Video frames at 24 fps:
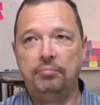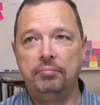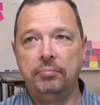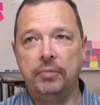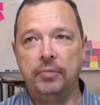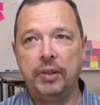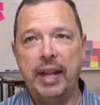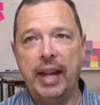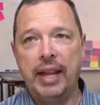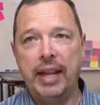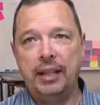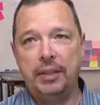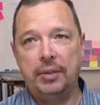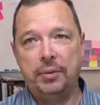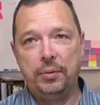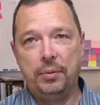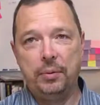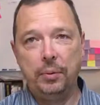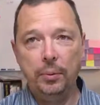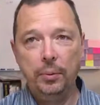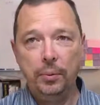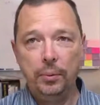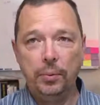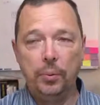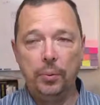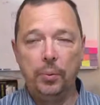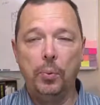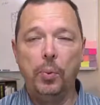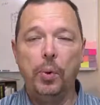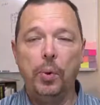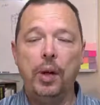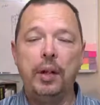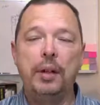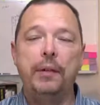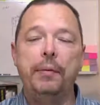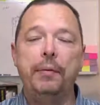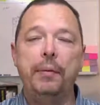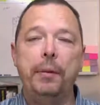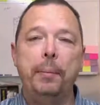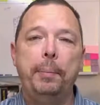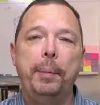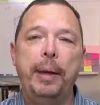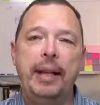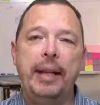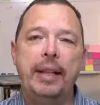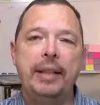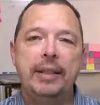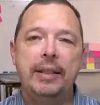That's one of the
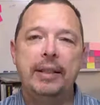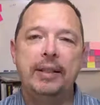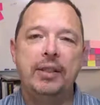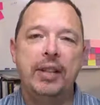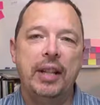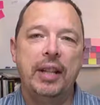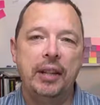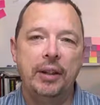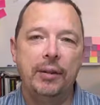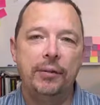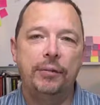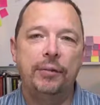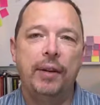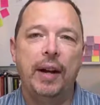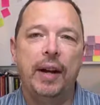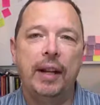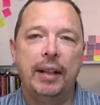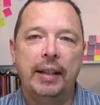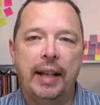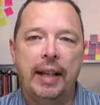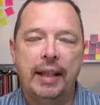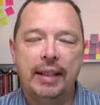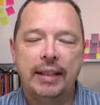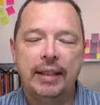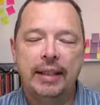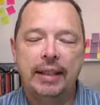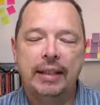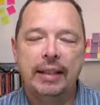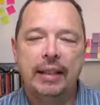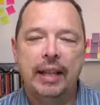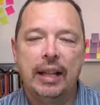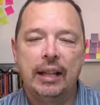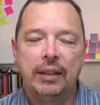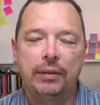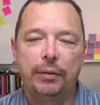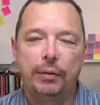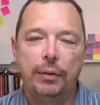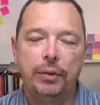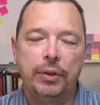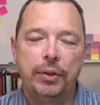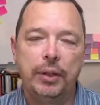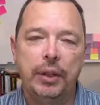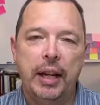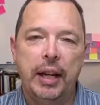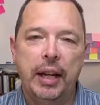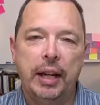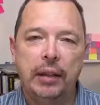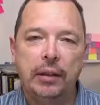pieces that define that successful
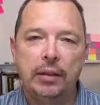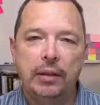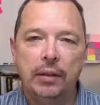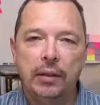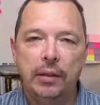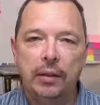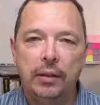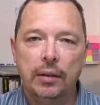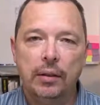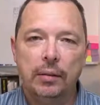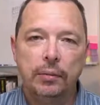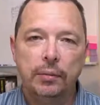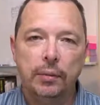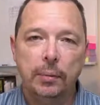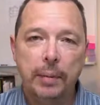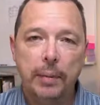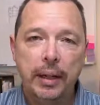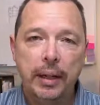state for